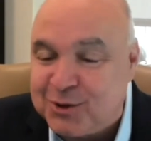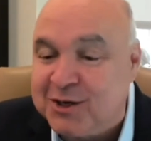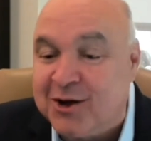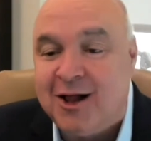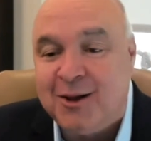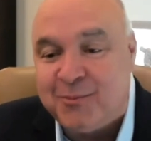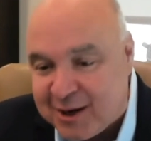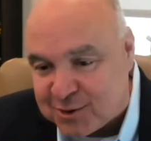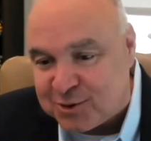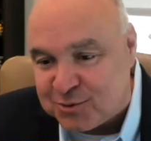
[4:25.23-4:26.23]
I'm learning all
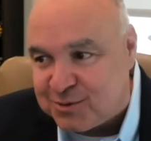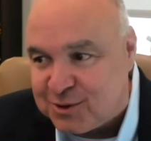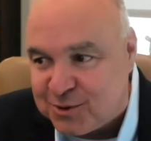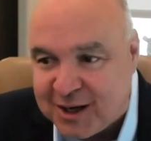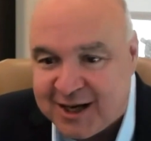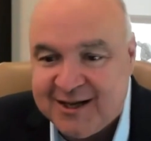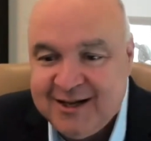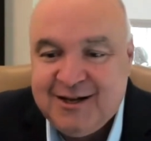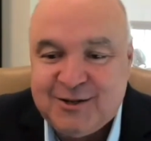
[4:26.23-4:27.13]
about new new uh,